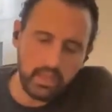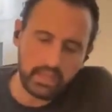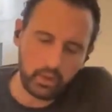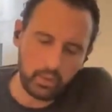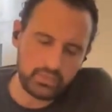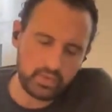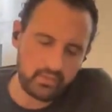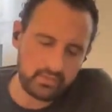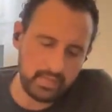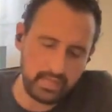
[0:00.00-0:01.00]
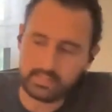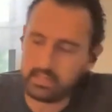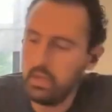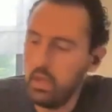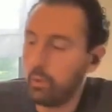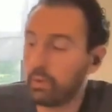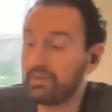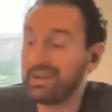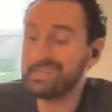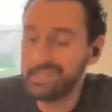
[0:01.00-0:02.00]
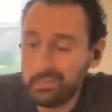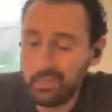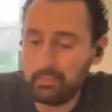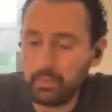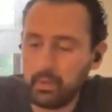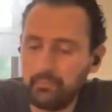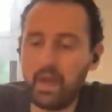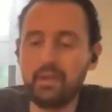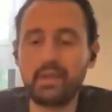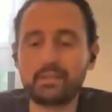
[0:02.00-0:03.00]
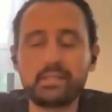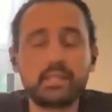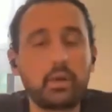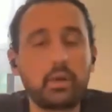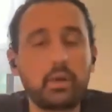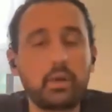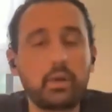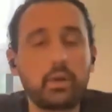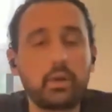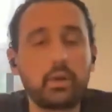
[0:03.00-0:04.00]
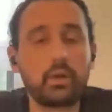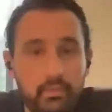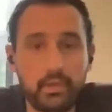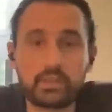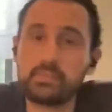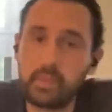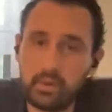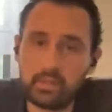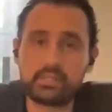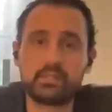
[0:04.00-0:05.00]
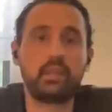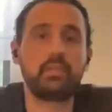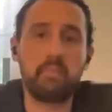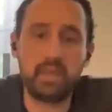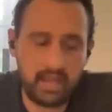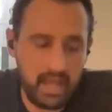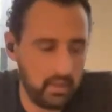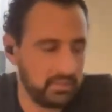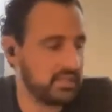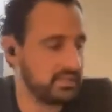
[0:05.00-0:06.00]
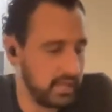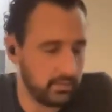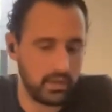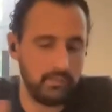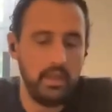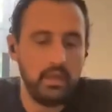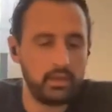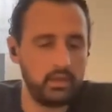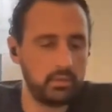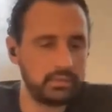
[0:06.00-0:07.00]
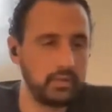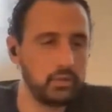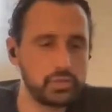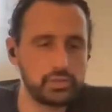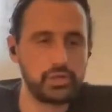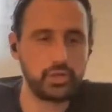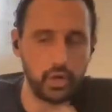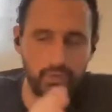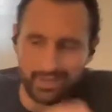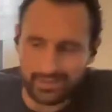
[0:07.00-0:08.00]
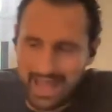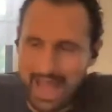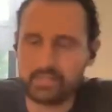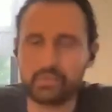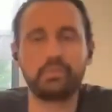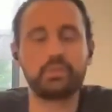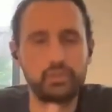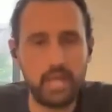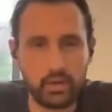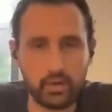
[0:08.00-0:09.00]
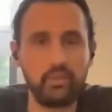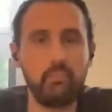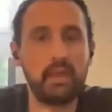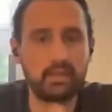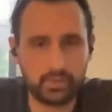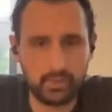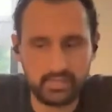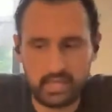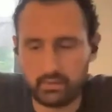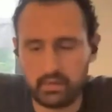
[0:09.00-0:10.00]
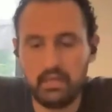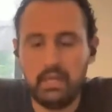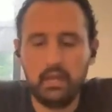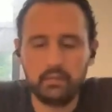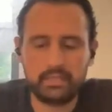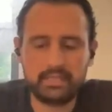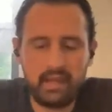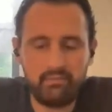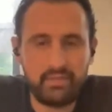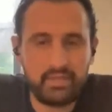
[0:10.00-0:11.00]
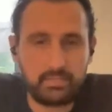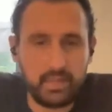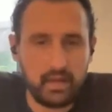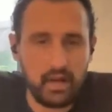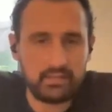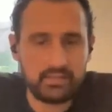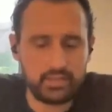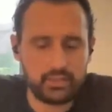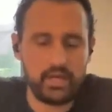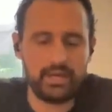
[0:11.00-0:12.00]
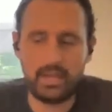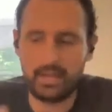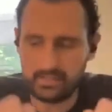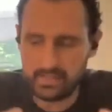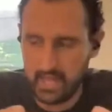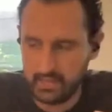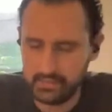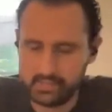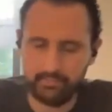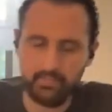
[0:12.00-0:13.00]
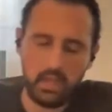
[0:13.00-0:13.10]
And it always drives me nuts whenever I see people unnecessarily diluting their spirits that they make in-house, etc. You know, dilution should occur in the glass or in the shaker, in the mixer, etc. Let's have this be concentrated and intense.